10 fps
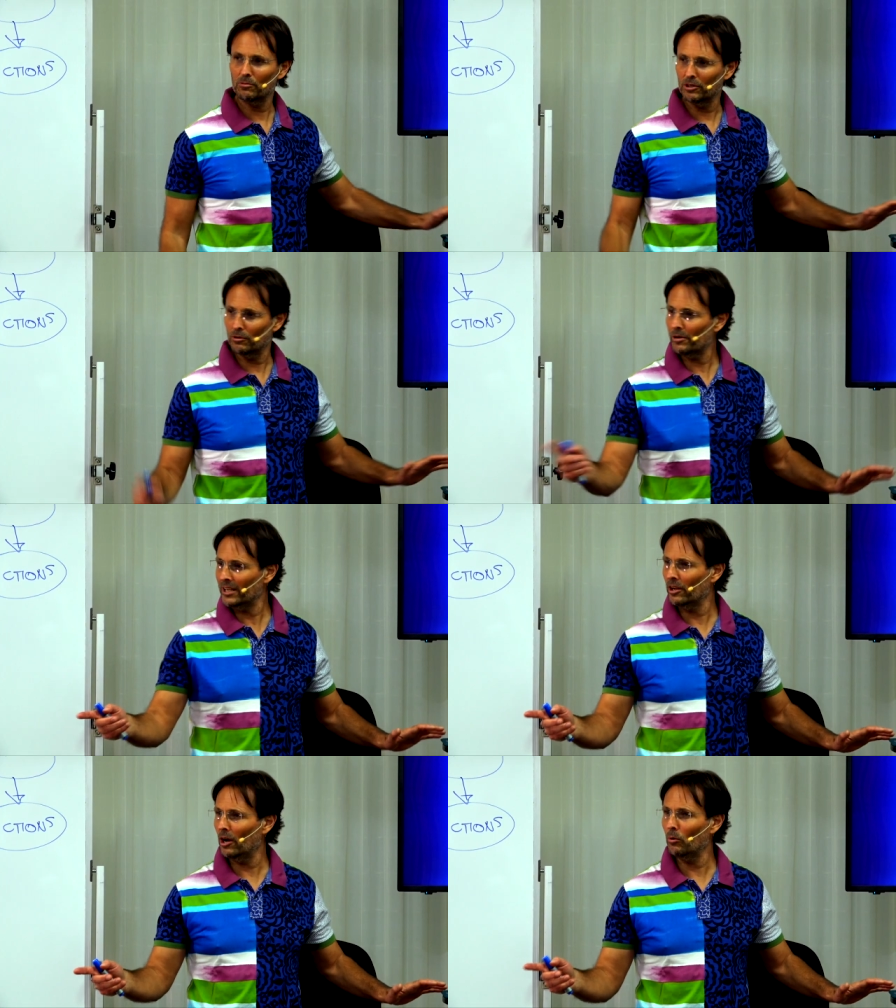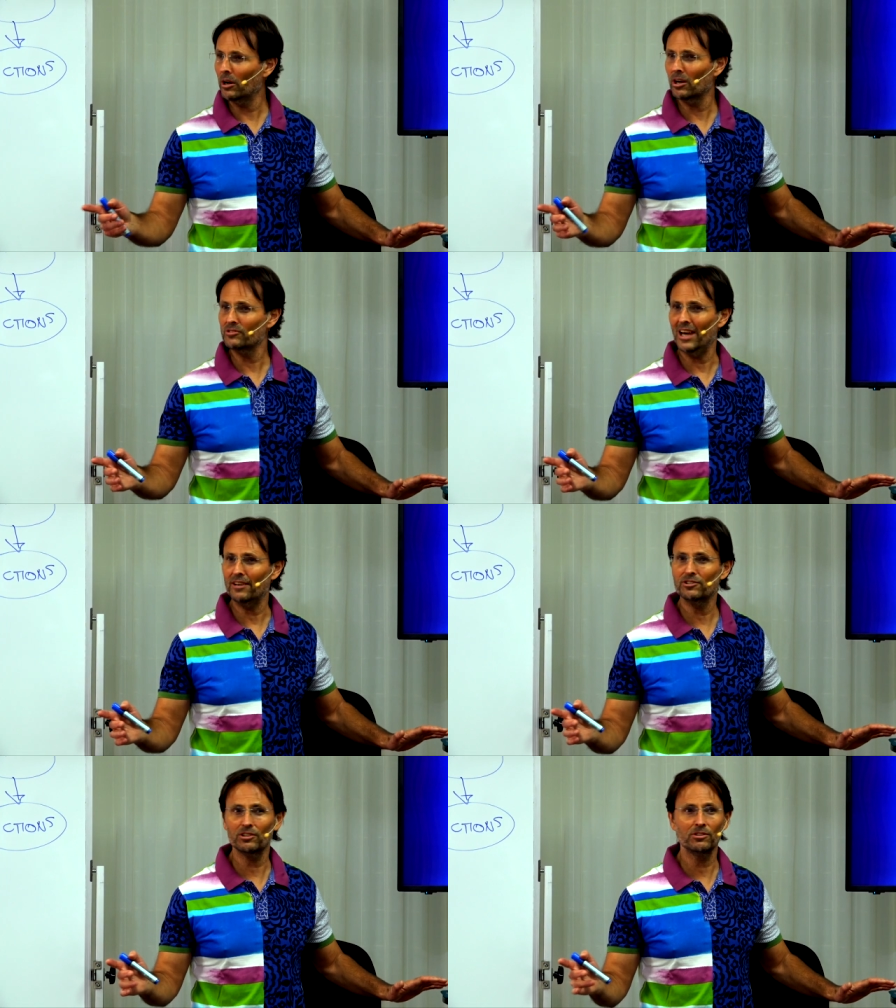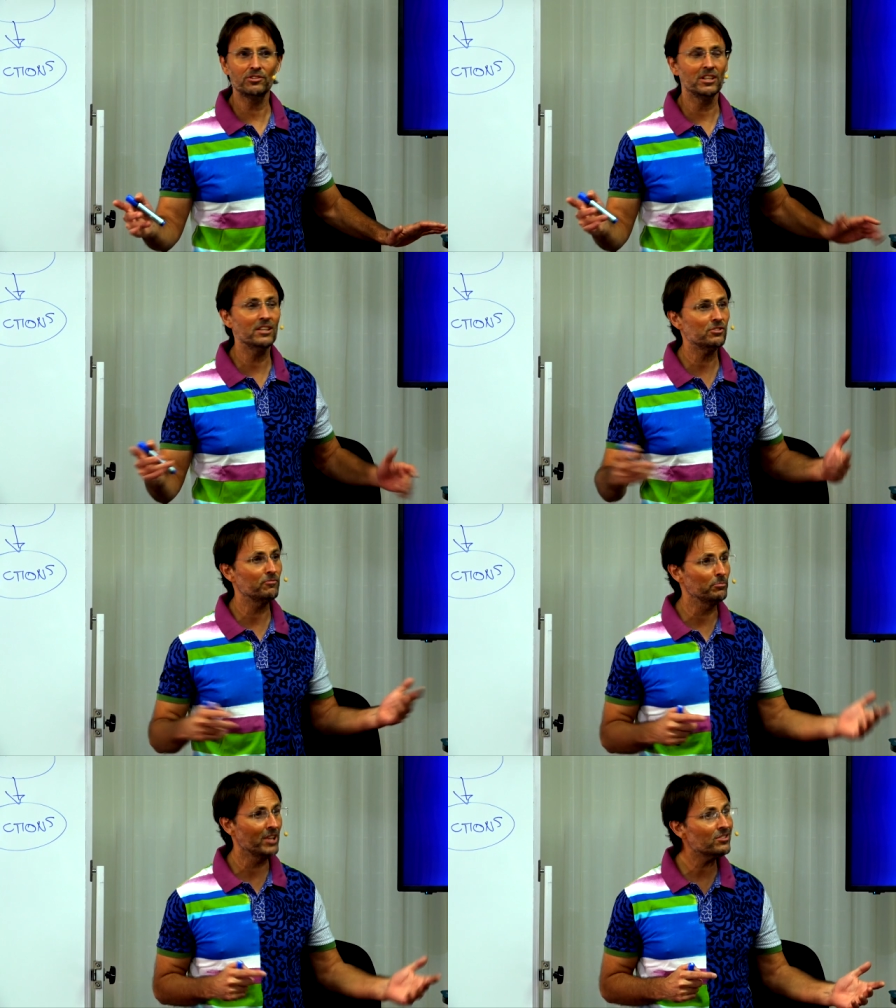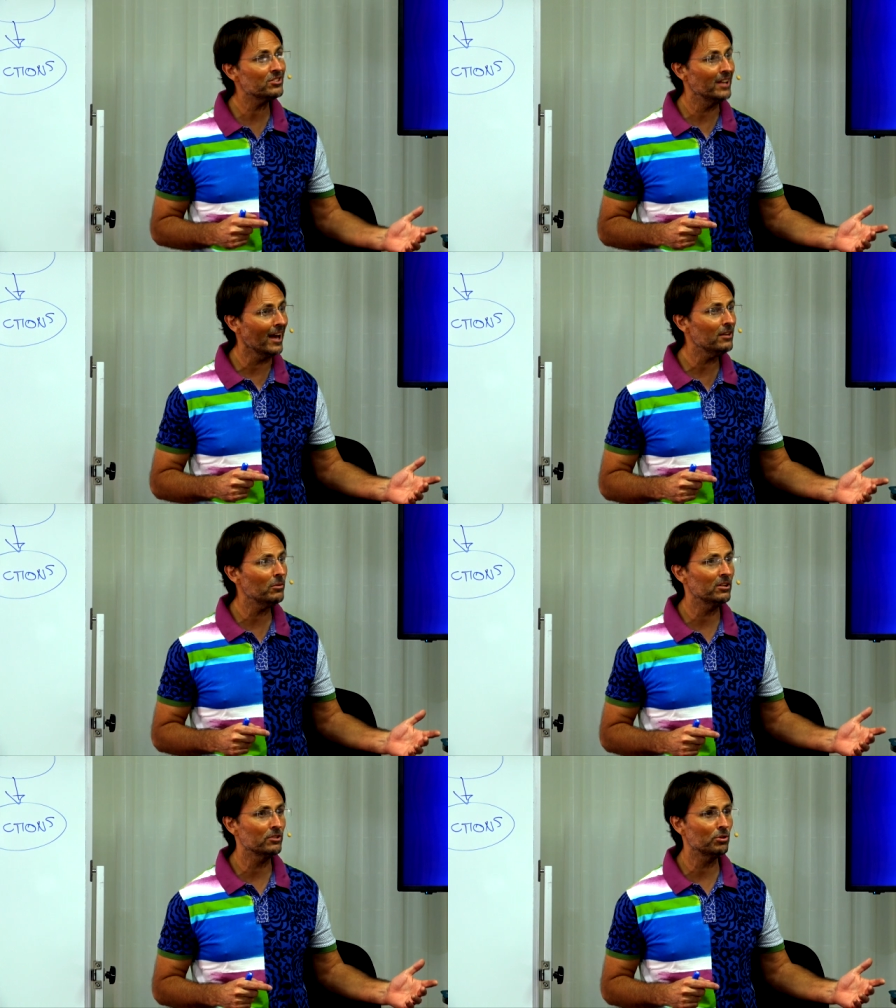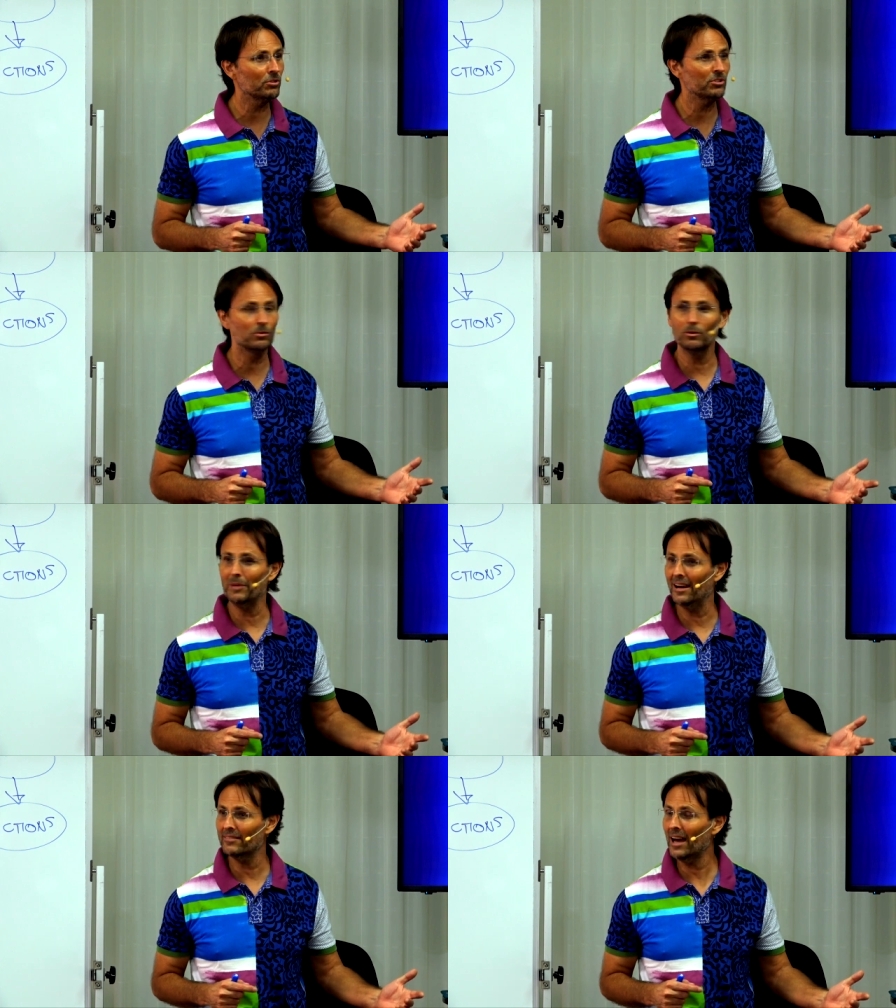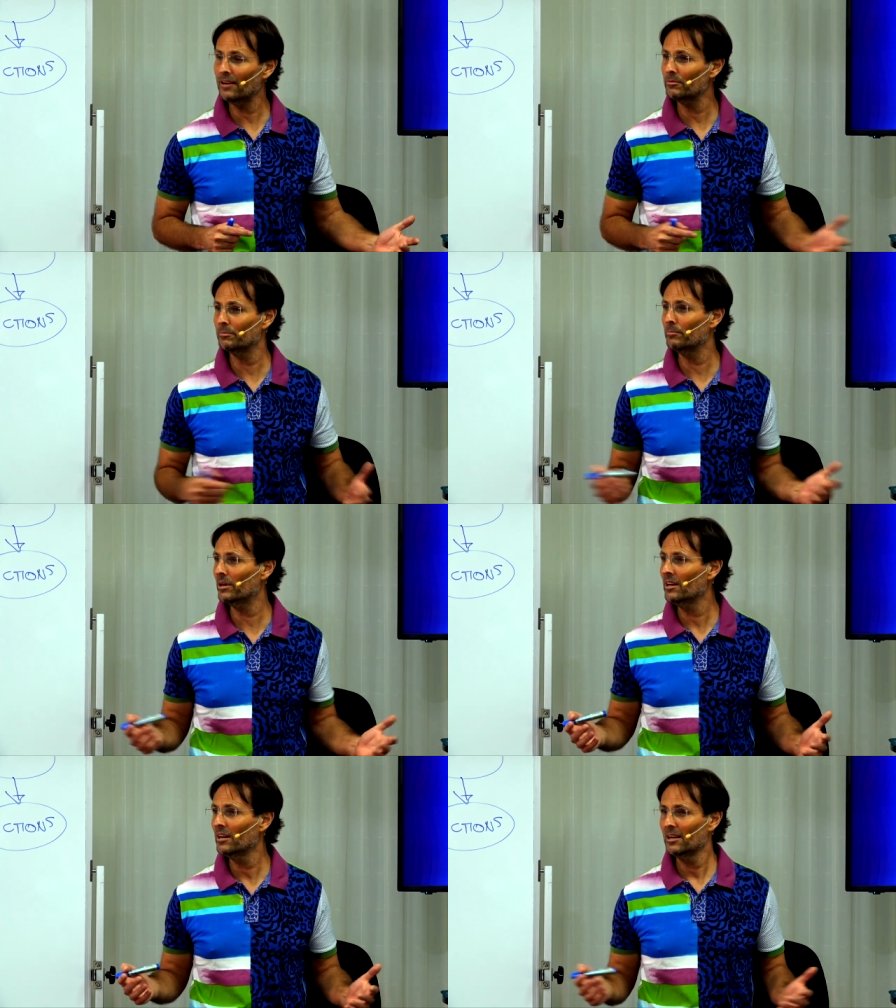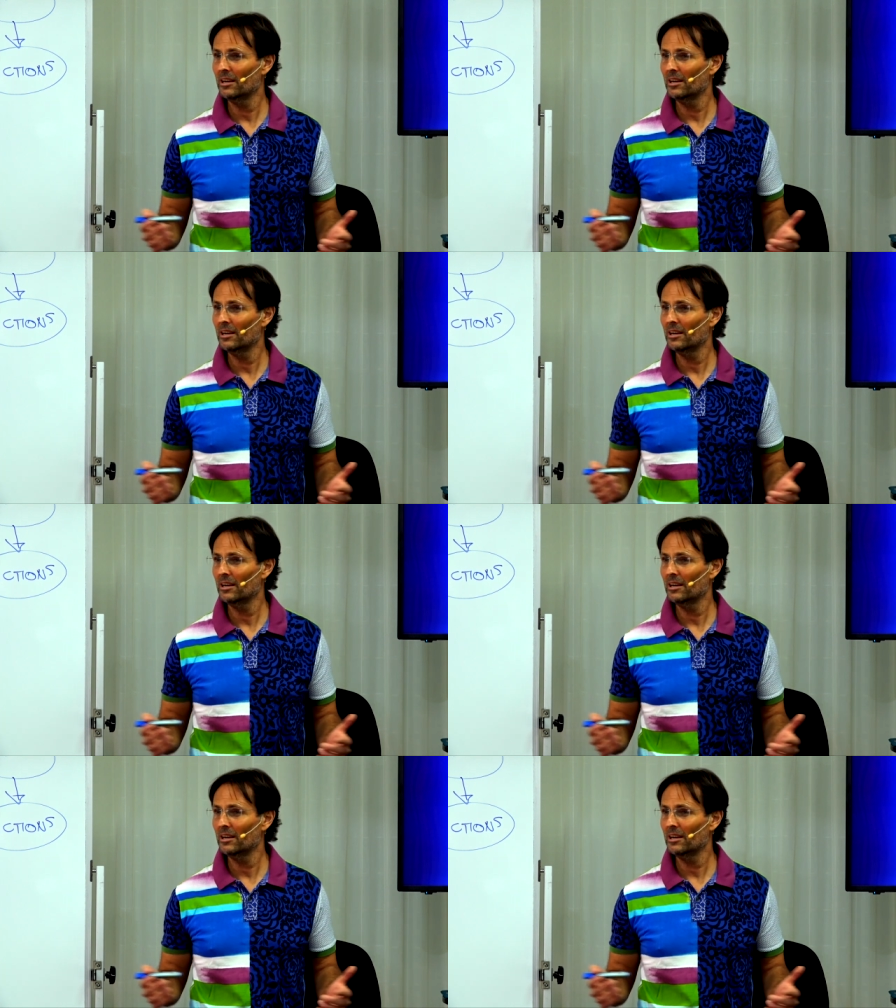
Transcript: we already know what God's attitude to sin is from yesterday when I talked to you about that. Remember,